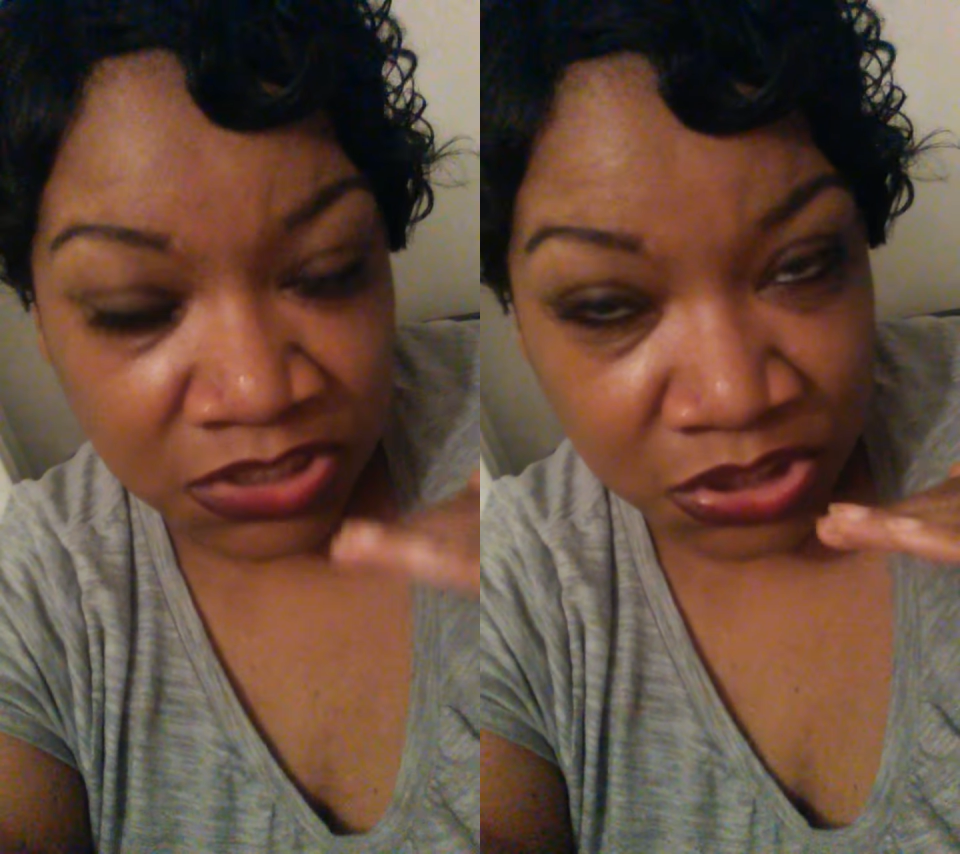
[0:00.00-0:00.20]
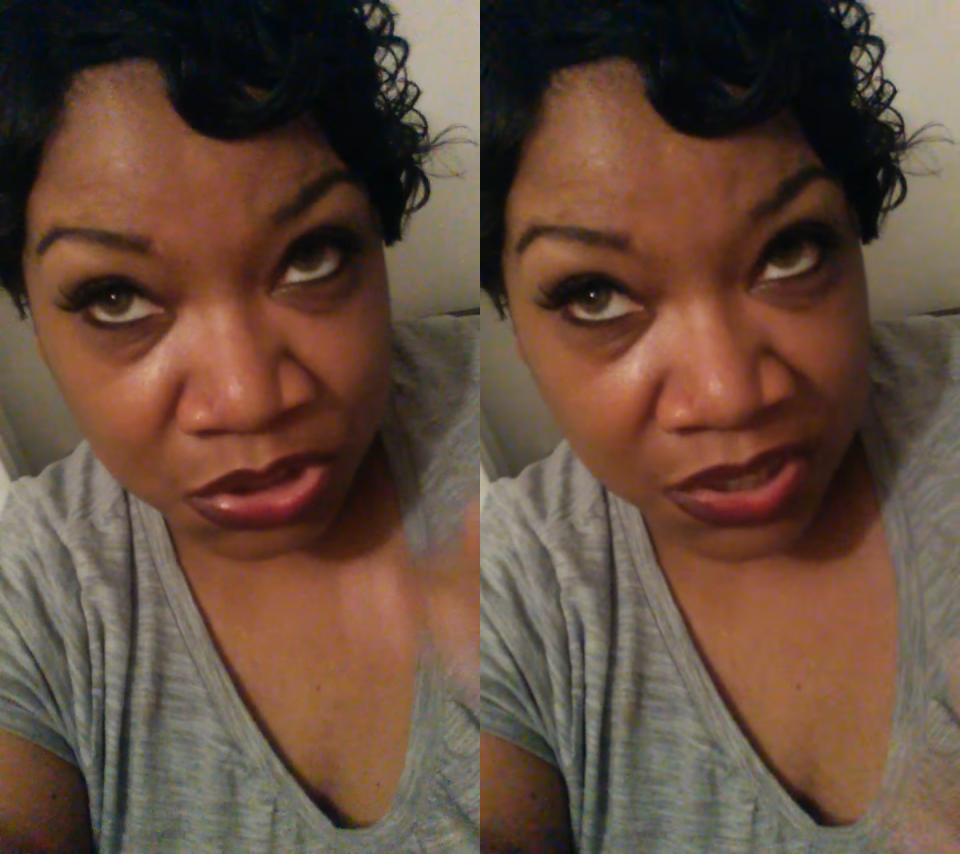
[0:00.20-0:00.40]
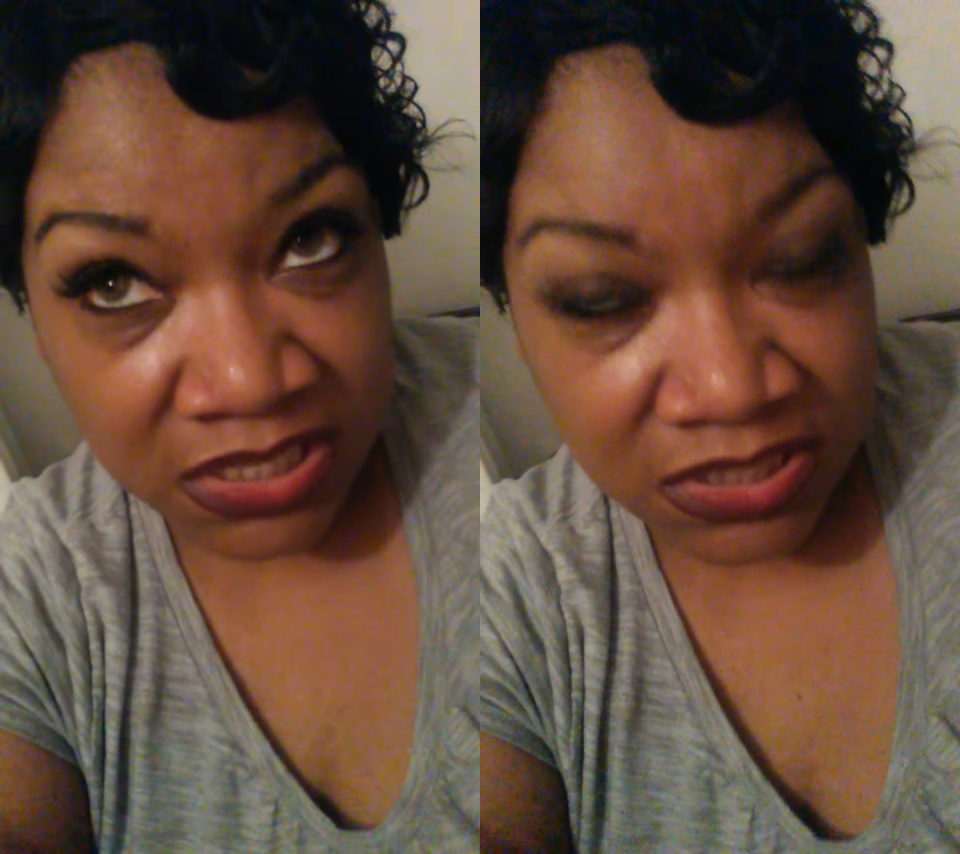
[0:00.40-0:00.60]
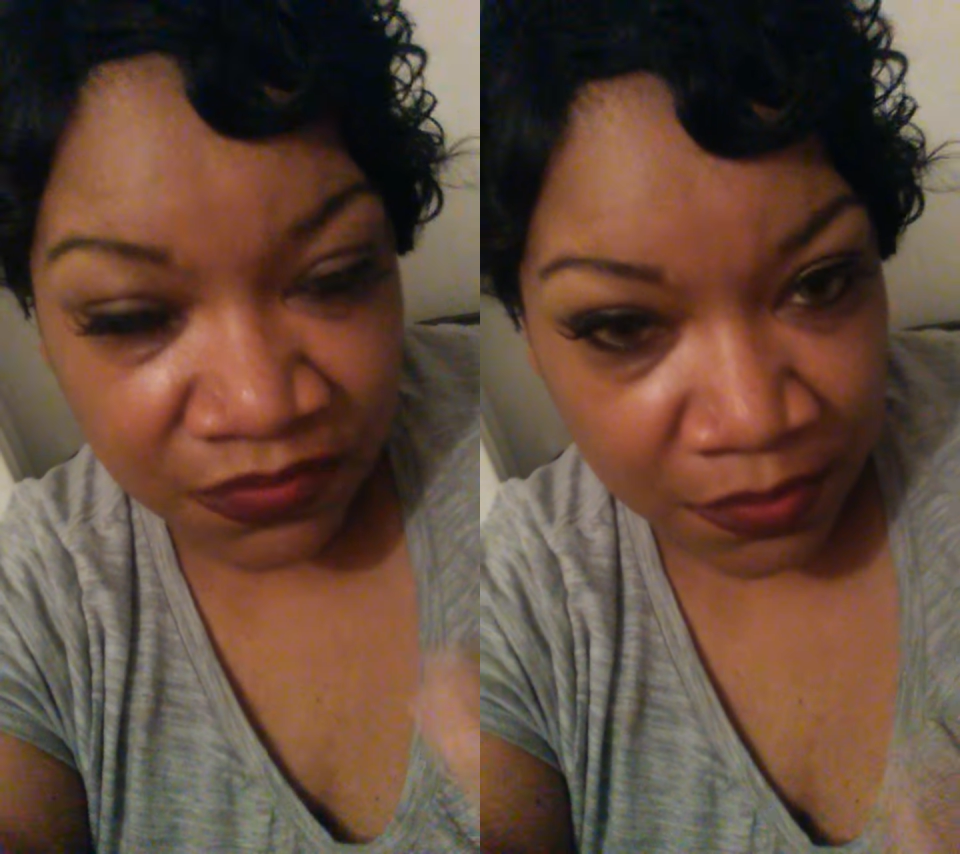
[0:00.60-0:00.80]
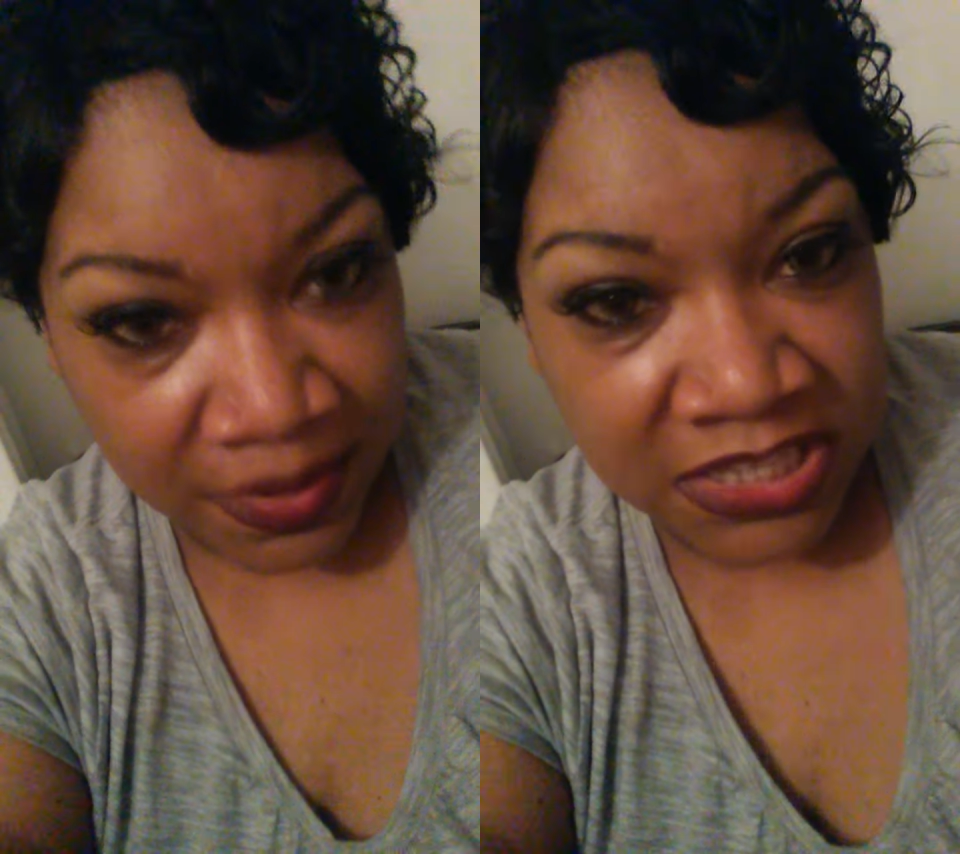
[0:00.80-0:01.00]

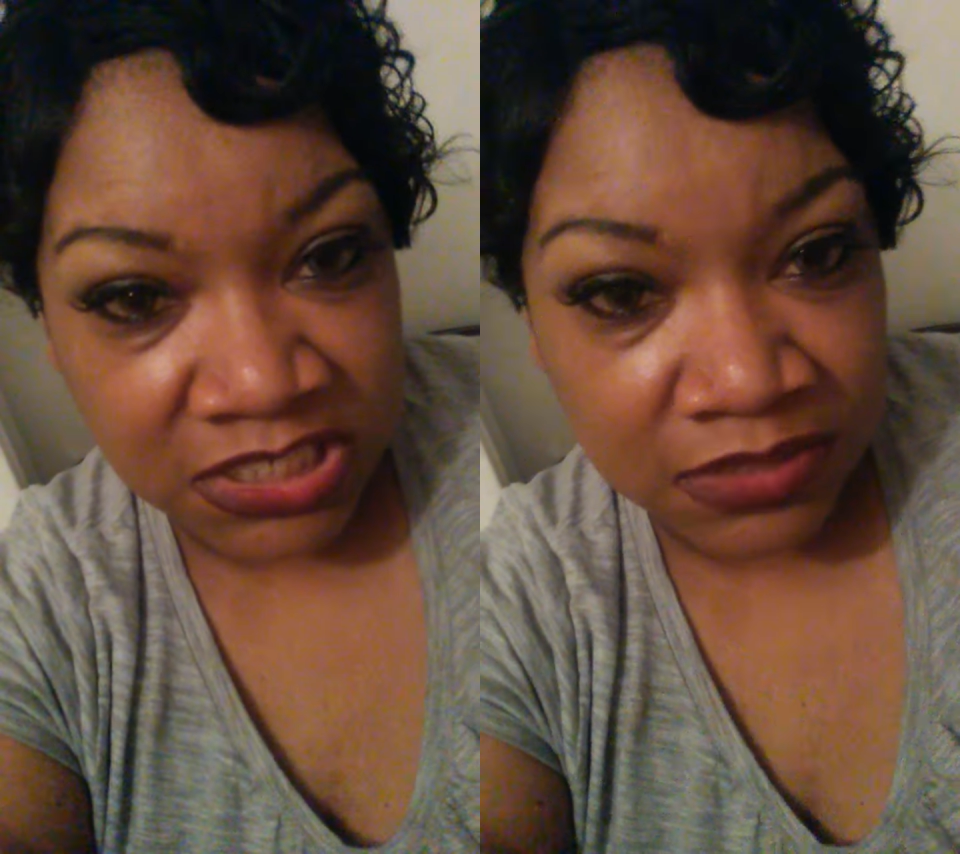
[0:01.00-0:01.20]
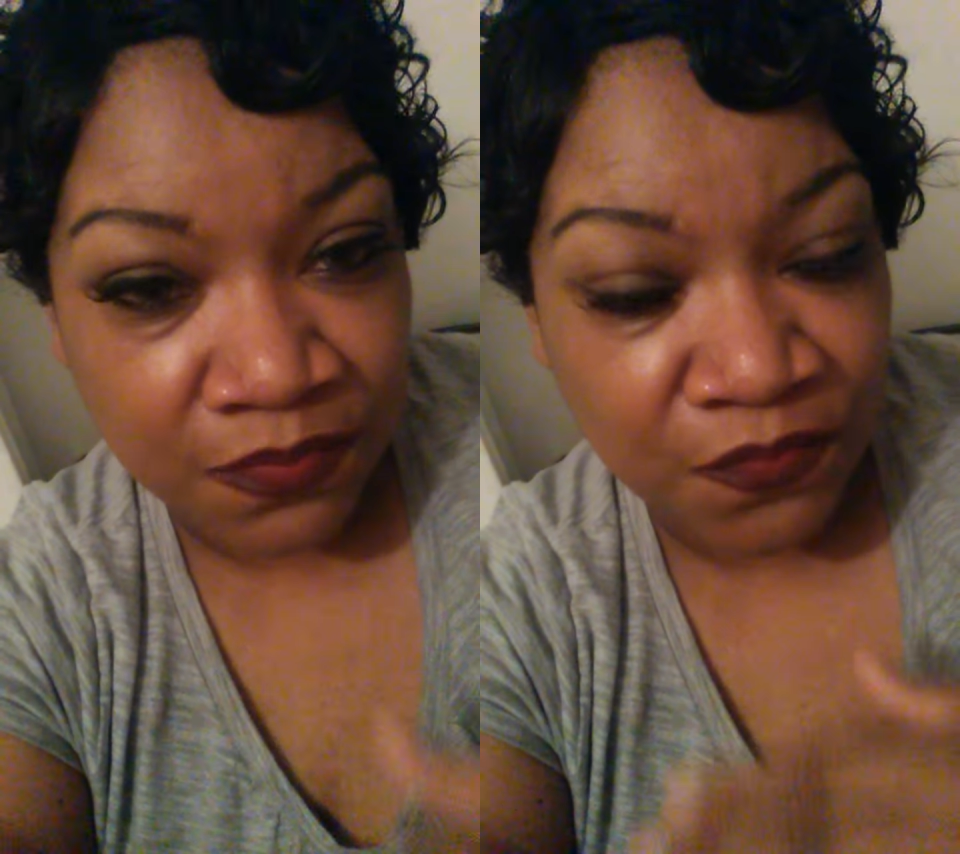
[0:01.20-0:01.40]
transformation